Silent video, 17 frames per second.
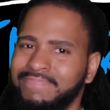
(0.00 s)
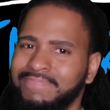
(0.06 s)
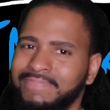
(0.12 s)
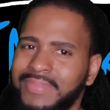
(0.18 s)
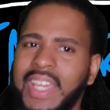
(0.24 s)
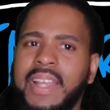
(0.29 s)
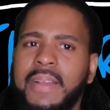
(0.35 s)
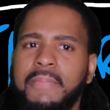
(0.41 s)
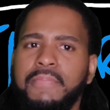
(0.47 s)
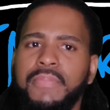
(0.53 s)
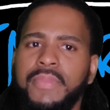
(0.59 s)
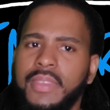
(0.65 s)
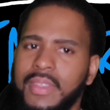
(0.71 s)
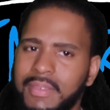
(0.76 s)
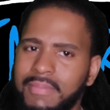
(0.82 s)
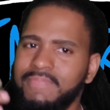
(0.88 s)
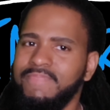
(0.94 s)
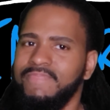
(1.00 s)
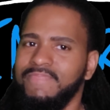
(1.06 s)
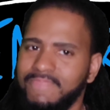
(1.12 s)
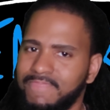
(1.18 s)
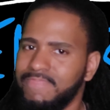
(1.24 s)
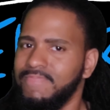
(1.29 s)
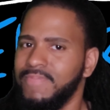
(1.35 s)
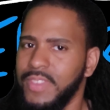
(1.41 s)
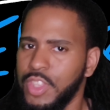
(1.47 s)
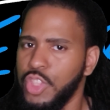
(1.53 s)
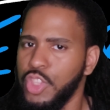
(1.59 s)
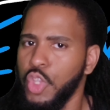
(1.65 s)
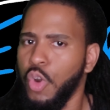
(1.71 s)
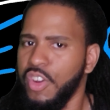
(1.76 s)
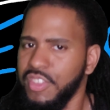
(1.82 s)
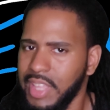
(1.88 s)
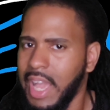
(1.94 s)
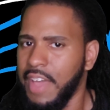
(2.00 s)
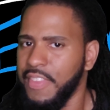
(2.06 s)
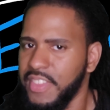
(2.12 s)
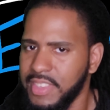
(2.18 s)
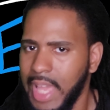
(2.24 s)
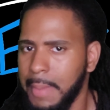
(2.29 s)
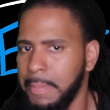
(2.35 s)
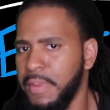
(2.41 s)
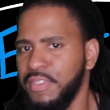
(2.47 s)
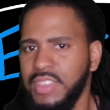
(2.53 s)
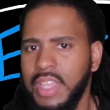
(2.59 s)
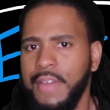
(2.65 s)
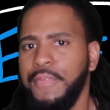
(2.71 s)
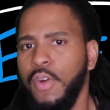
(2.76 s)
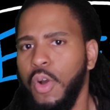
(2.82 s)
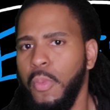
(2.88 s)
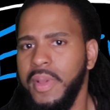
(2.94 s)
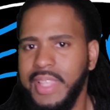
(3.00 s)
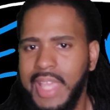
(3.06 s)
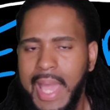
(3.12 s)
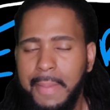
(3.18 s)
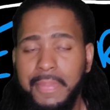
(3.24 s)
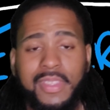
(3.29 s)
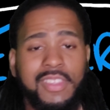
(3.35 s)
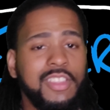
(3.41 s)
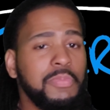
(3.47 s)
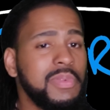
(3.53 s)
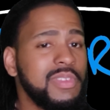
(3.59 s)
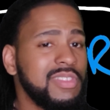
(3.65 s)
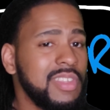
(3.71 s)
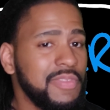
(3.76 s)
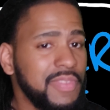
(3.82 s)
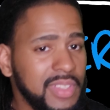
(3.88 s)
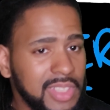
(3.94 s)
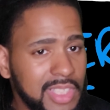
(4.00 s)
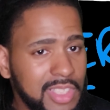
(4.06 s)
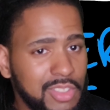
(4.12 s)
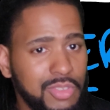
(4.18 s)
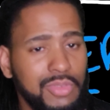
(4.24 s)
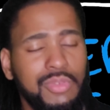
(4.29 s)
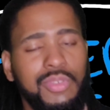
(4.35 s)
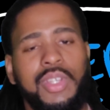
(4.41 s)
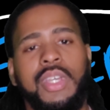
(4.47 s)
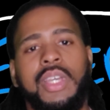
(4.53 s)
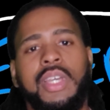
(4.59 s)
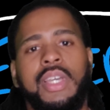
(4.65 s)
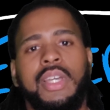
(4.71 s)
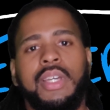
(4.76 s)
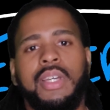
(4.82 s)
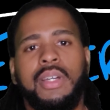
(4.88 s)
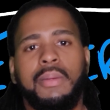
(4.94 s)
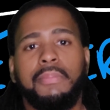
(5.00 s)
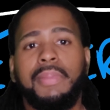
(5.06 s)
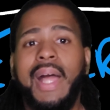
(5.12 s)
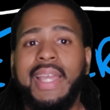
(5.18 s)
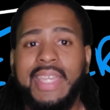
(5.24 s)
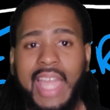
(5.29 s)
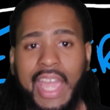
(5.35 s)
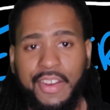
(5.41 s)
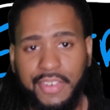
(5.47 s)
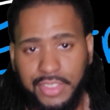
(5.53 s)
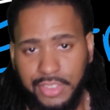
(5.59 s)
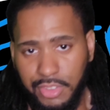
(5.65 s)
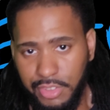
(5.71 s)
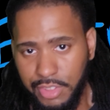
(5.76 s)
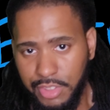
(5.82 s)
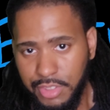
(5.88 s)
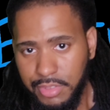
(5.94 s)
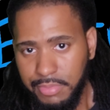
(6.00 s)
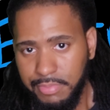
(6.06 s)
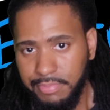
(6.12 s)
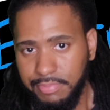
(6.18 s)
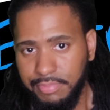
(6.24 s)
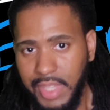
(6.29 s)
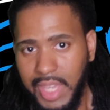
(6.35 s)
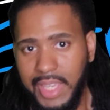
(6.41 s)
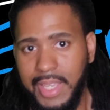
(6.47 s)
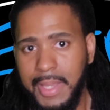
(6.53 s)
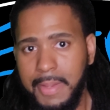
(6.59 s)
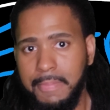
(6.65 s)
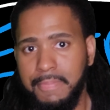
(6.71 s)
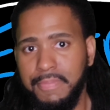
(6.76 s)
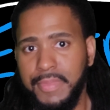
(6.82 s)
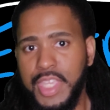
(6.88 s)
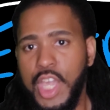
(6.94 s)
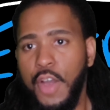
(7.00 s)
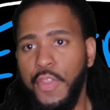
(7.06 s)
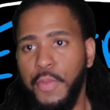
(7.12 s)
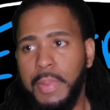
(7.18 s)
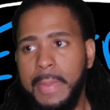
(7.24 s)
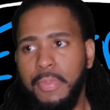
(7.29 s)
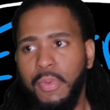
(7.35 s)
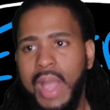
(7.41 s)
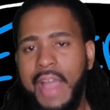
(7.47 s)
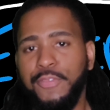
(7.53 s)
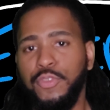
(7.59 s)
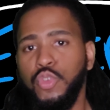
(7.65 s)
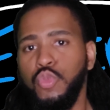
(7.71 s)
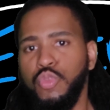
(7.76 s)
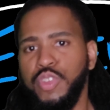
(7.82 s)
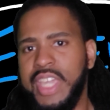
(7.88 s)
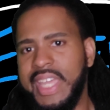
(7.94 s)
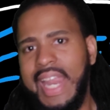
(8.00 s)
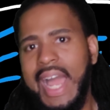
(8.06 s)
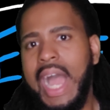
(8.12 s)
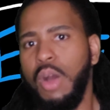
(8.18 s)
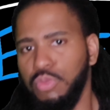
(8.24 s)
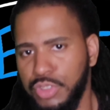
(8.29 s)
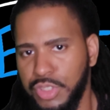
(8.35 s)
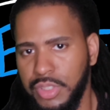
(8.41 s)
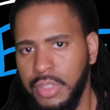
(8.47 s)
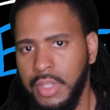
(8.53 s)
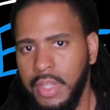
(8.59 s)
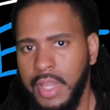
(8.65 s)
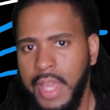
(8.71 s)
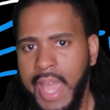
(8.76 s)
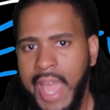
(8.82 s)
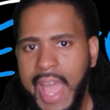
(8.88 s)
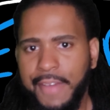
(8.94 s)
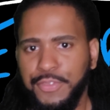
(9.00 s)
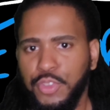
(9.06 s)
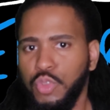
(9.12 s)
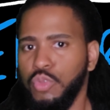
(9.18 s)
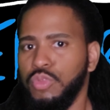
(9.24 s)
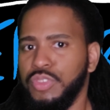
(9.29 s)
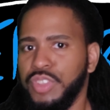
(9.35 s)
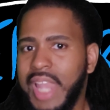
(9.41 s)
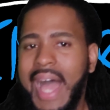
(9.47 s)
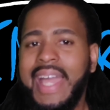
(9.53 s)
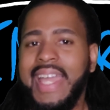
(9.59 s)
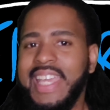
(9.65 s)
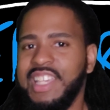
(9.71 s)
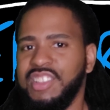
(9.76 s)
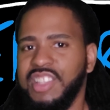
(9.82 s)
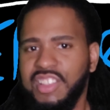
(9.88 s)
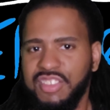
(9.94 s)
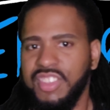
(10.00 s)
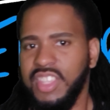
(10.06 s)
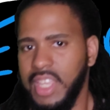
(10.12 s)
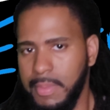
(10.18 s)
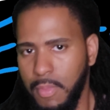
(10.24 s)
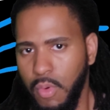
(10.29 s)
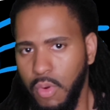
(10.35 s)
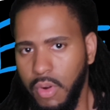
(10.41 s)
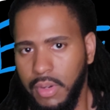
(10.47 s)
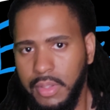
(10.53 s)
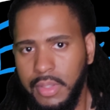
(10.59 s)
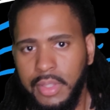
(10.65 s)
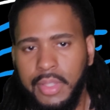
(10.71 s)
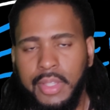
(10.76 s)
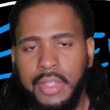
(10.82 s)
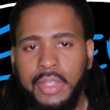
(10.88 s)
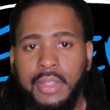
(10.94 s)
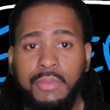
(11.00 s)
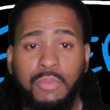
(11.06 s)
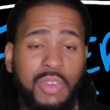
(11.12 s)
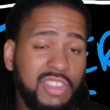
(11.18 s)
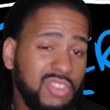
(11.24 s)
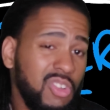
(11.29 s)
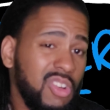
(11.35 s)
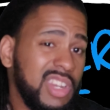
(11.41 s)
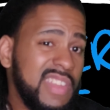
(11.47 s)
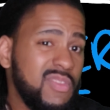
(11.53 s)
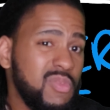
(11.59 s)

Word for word: Like, notice how this type of stuff always happens specifically to black characters. Like, the other people have to get out, have to not exist anymore. We saw it even